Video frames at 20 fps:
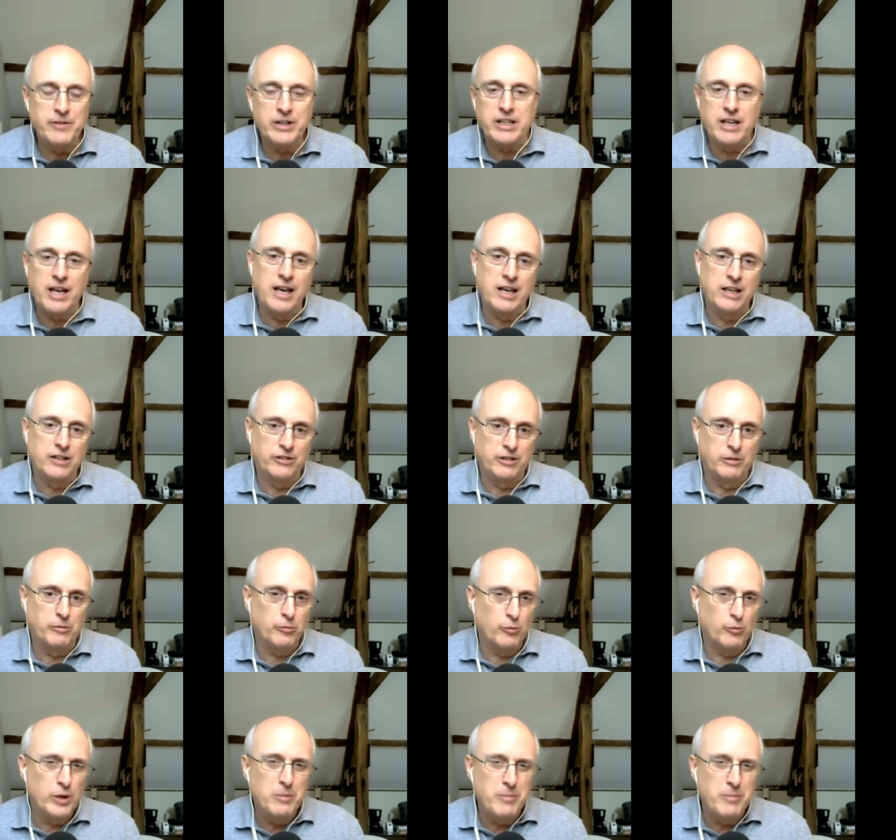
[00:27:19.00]
a case,
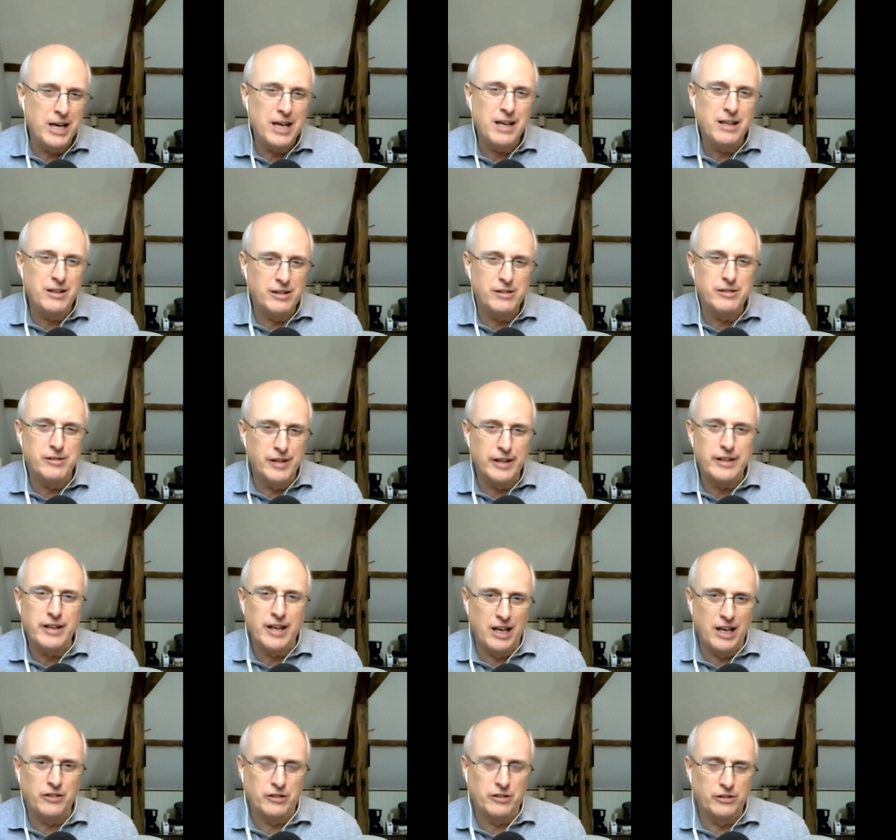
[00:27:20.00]
and we made the
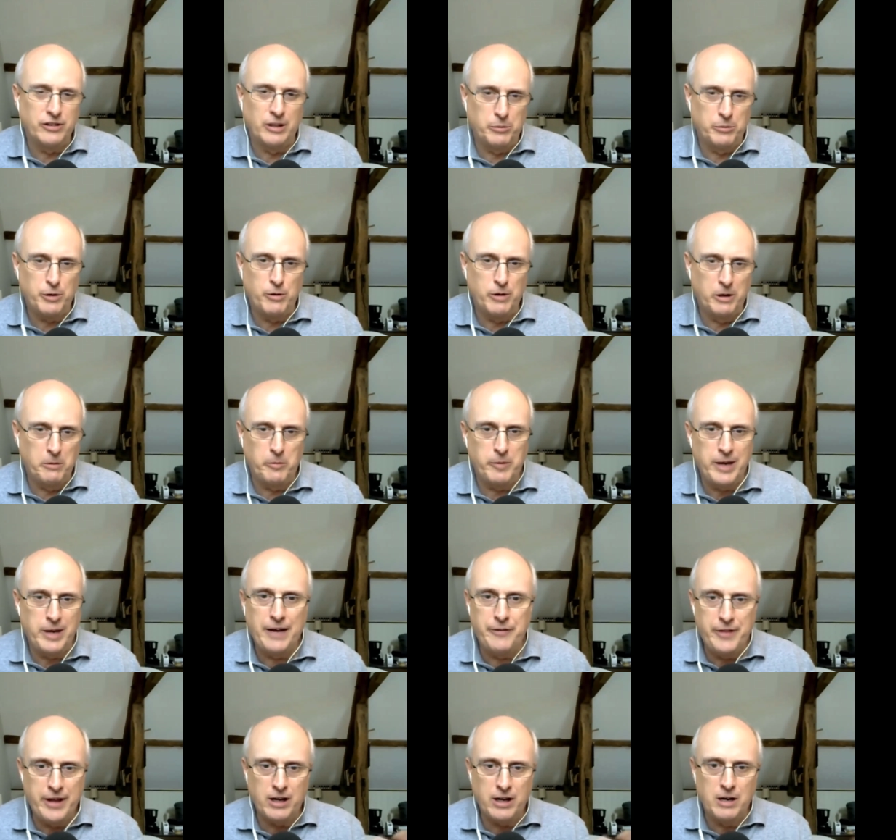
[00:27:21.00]
case to some degree when we
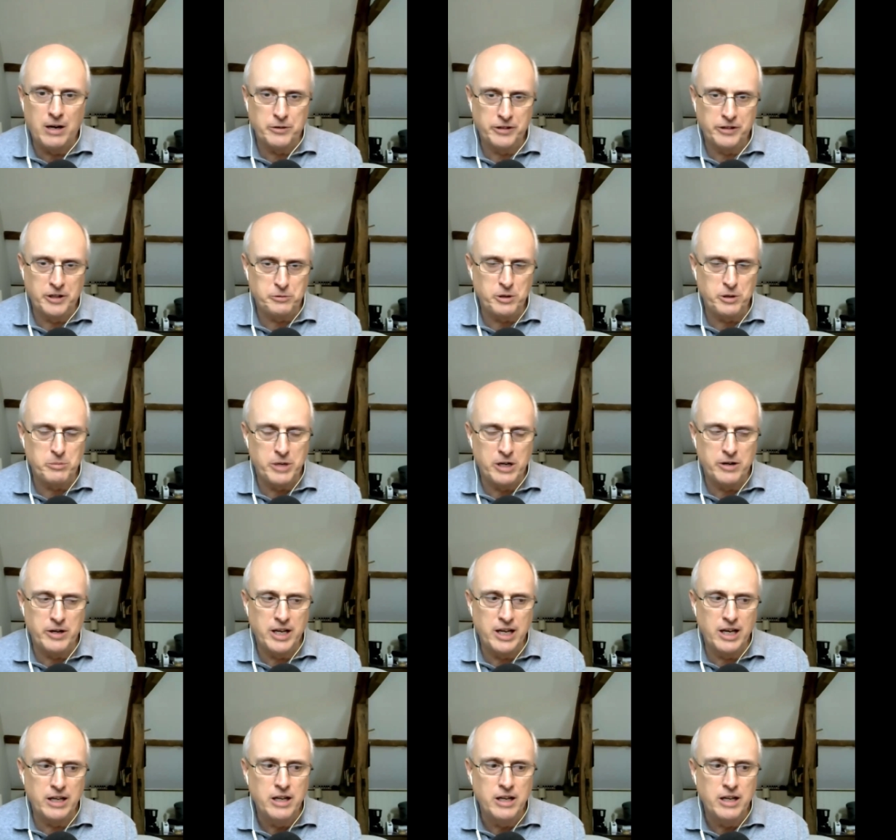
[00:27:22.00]
had that conversation with
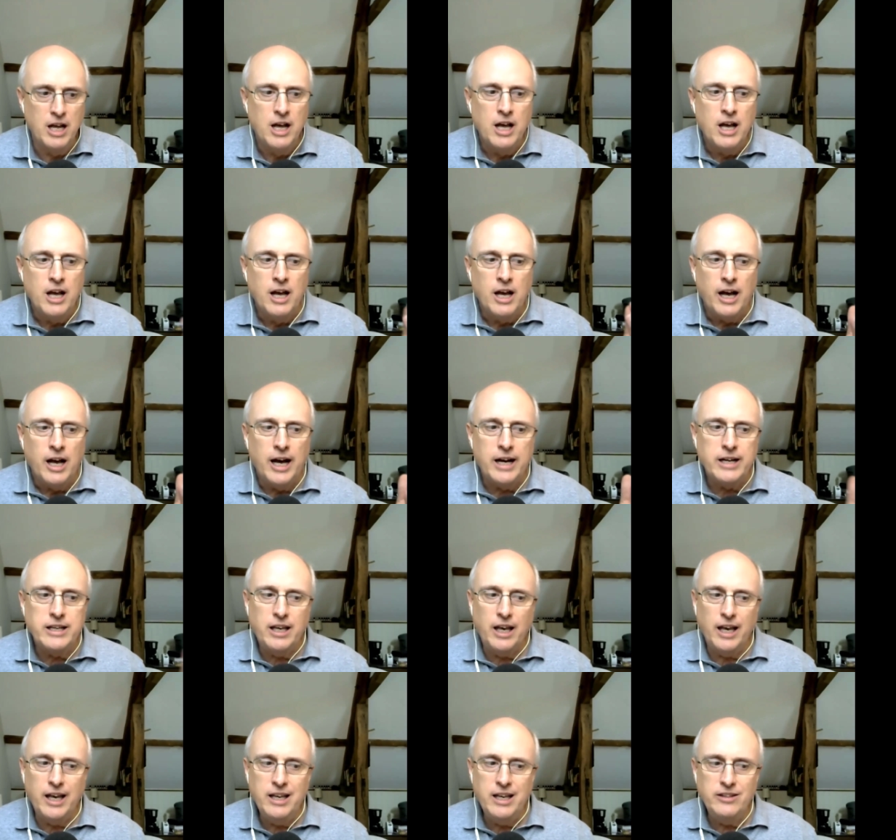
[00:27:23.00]
Marianne, a
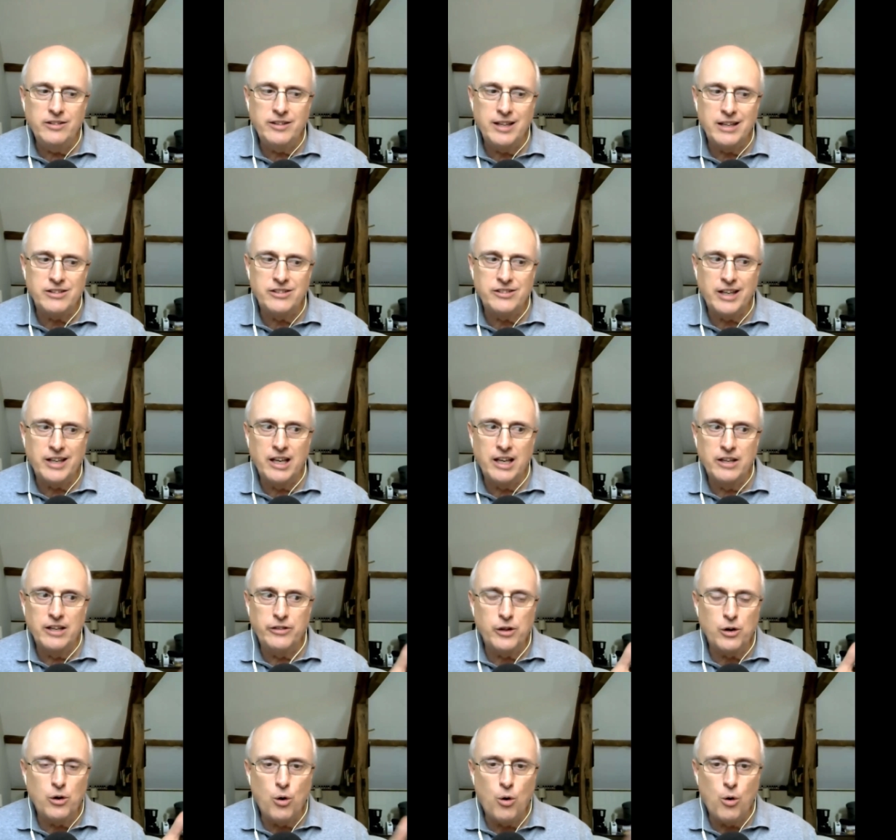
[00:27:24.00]
case that says
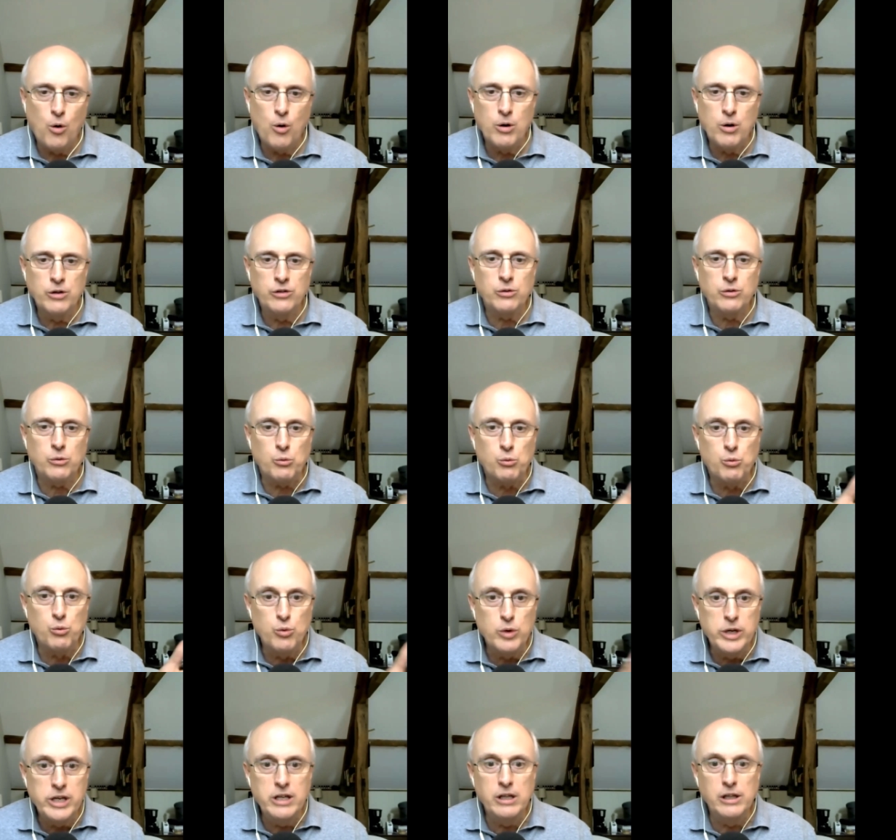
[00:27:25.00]
the course
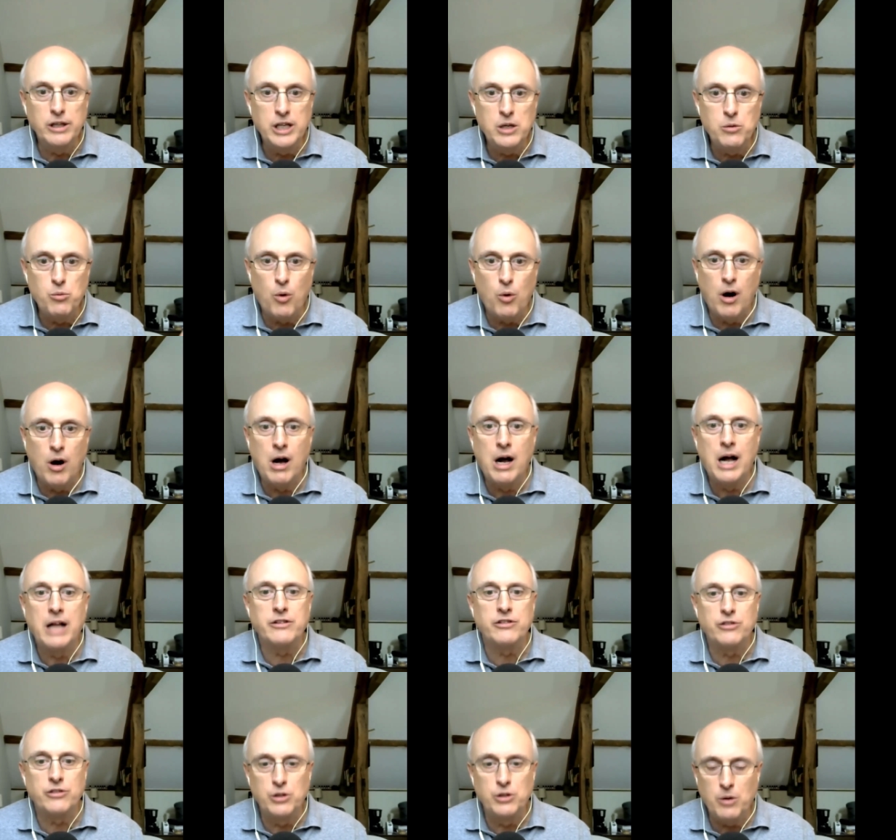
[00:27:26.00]
really
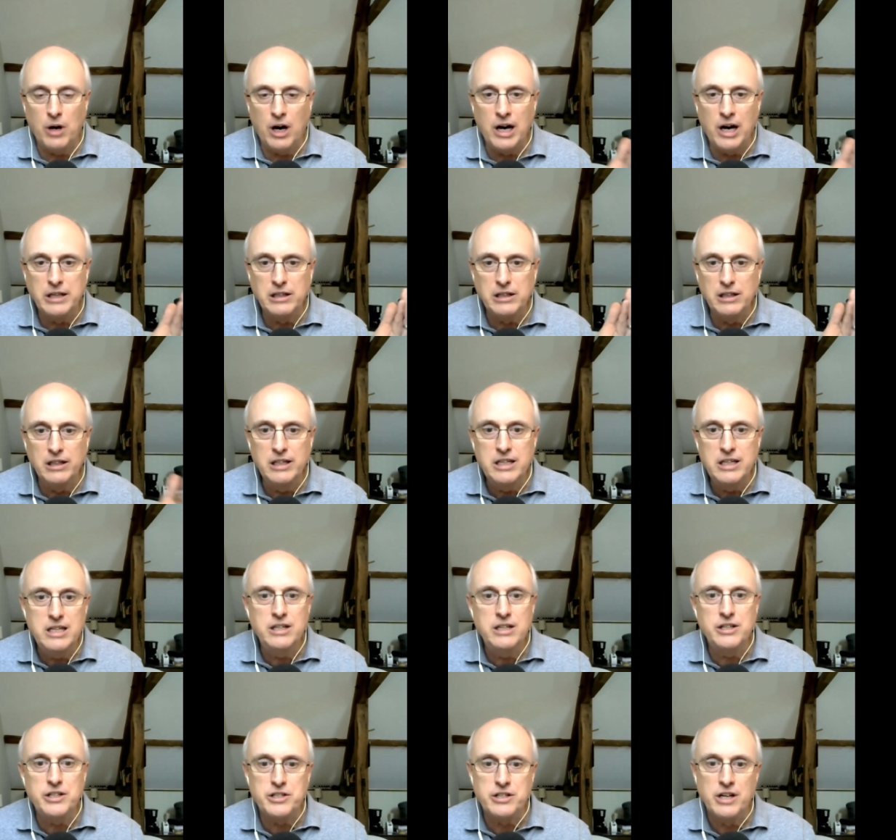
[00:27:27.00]
wants to
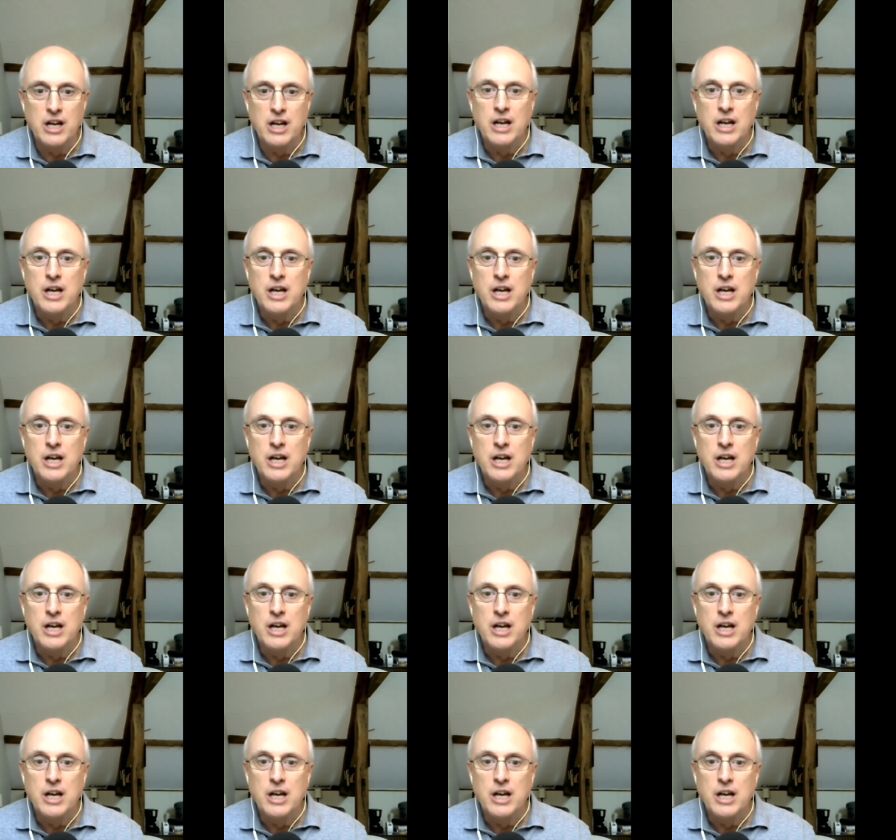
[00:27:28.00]
unleash